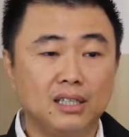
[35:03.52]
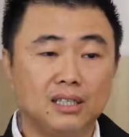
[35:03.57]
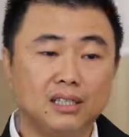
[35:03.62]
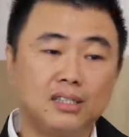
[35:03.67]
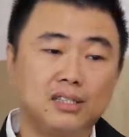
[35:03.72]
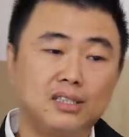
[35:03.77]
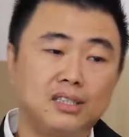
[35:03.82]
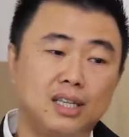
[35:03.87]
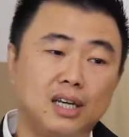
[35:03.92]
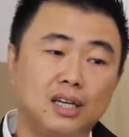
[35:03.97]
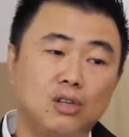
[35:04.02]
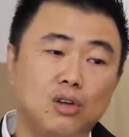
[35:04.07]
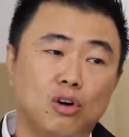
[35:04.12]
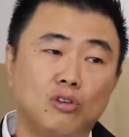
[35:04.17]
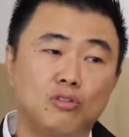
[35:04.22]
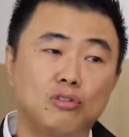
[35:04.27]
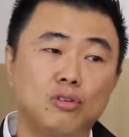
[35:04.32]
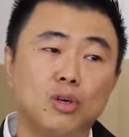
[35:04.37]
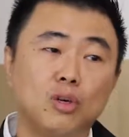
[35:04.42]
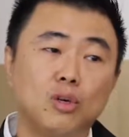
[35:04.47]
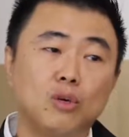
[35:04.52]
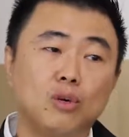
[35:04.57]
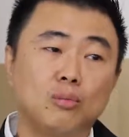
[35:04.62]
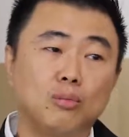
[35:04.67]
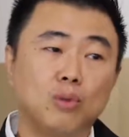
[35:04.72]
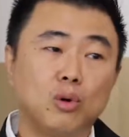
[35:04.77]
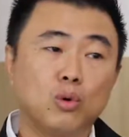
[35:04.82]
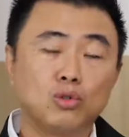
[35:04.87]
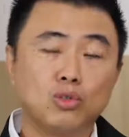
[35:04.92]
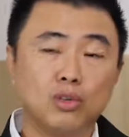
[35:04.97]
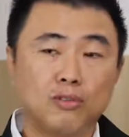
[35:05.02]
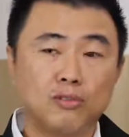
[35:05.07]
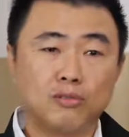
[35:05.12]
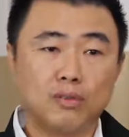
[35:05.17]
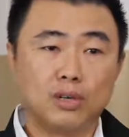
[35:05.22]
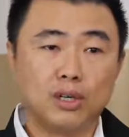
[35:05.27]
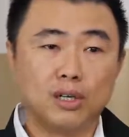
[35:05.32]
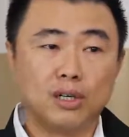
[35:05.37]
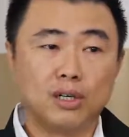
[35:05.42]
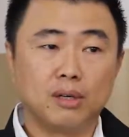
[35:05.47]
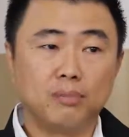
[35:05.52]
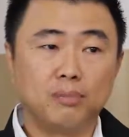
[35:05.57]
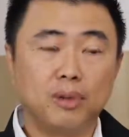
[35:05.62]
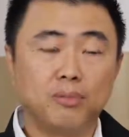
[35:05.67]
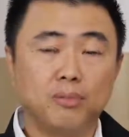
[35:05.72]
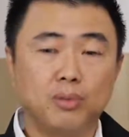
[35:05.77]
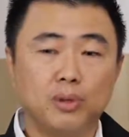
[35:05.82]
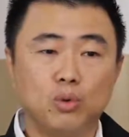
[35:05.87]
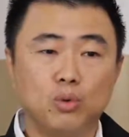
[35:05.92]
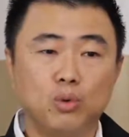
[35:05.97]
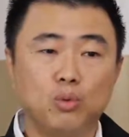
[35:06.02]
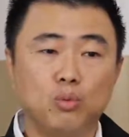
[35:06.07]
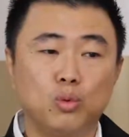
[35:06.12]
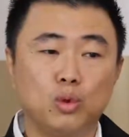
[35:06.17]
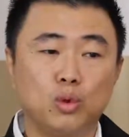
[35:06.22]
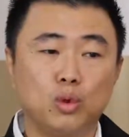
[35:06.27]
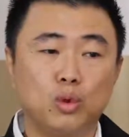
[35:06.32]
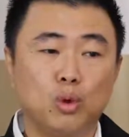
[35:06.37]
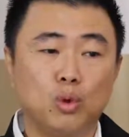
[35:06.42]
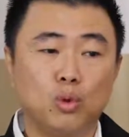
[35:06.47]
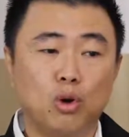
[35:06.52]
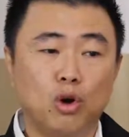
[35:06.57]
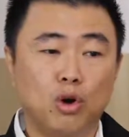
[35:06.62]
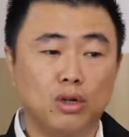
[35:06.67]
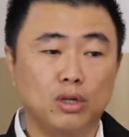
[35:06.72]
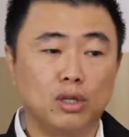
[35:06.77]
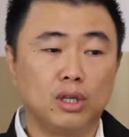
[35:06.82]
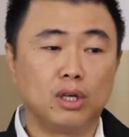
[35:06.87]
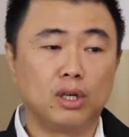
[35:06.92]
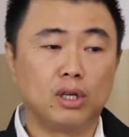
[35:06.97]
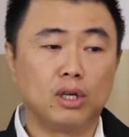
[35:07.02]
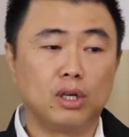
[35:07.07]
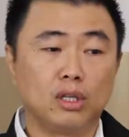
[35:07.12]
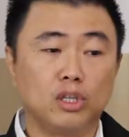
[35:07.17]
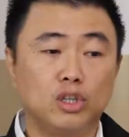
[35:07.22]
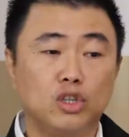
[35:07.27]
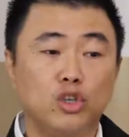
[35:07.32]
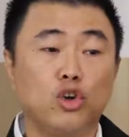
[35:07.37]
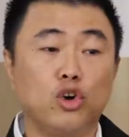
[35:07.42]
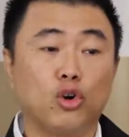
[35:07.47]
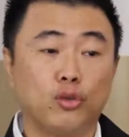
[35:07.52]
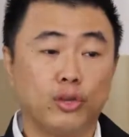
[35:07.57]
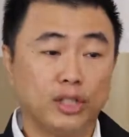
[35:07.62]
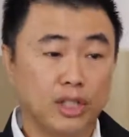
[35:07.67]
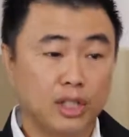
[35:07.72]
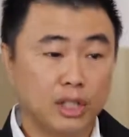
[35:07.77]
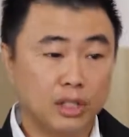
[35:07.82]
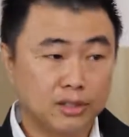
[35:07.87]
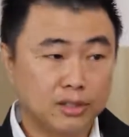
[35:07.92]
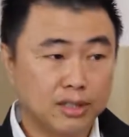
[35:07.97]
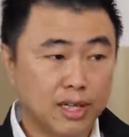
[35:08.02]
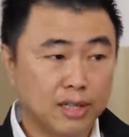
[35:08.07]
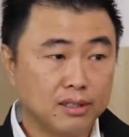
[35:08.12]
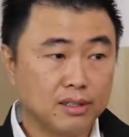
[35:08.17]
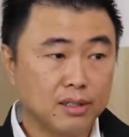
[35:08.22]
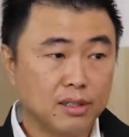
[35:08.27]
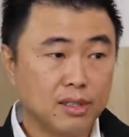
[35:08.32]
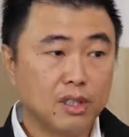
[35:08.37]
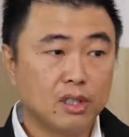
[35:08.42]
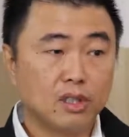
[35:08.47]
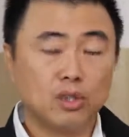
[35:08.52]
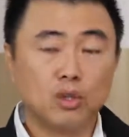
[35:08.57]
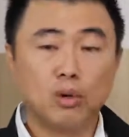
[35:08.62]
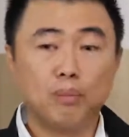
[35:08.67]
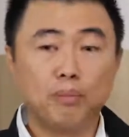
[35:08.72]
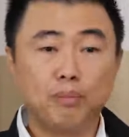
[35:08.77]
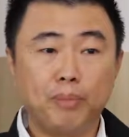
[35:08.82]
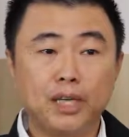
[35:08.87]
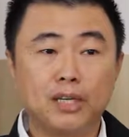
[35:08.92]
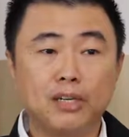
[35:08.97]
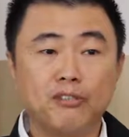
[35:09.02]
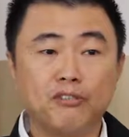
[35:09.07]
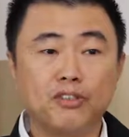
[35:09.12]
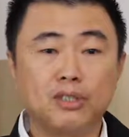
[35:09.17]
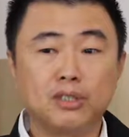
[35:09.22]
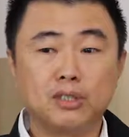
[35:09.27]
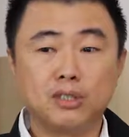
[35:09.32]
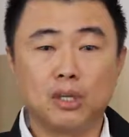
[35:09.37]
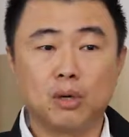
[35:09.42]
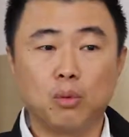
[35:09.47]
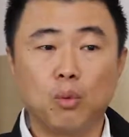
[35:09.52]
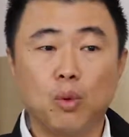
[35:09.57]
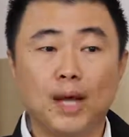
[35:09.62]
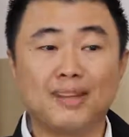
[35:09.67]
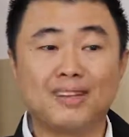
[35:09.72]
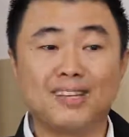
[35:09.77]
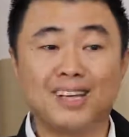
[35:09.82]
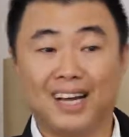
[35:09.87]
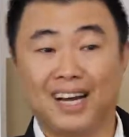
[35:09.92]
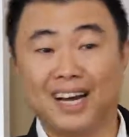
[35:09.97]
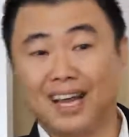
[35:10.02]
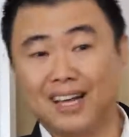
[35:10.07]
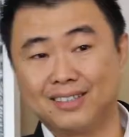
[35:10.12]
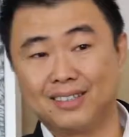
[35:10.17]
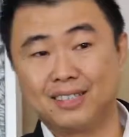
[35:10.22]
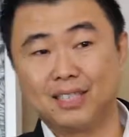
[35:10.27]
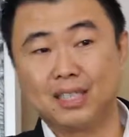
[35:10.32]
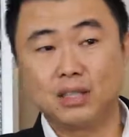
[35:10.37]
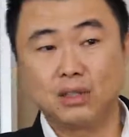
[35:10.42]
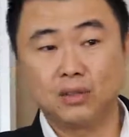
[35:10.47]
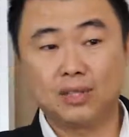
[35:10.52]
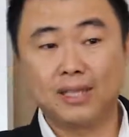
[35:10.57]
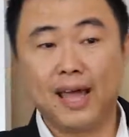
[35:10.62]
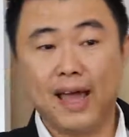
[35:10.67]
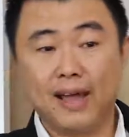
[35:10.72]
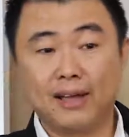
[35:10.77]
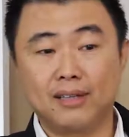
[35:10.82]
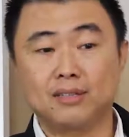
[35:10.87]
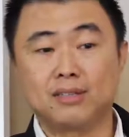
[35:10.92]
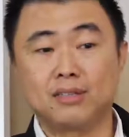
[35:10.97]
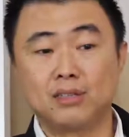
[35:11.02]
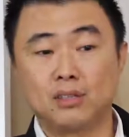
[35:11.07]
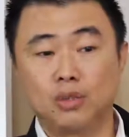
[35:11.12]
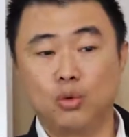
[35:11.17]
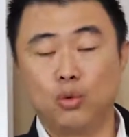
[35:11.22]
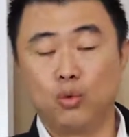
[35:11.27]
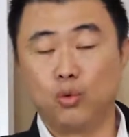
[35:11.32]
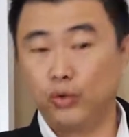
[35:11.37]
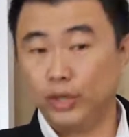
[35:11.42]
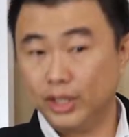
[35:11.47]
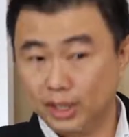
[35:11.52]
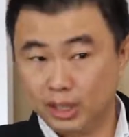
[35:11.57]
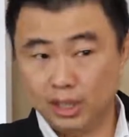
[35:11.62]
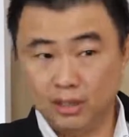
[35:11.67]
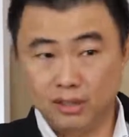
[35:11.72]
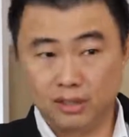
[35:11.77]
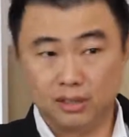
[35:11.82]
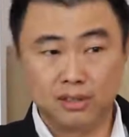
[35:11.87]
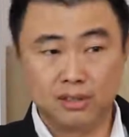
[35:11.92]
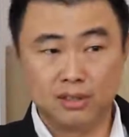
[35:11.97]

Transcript: instead of most of people who would go on a theoretical sense. Big difference. What the classical text written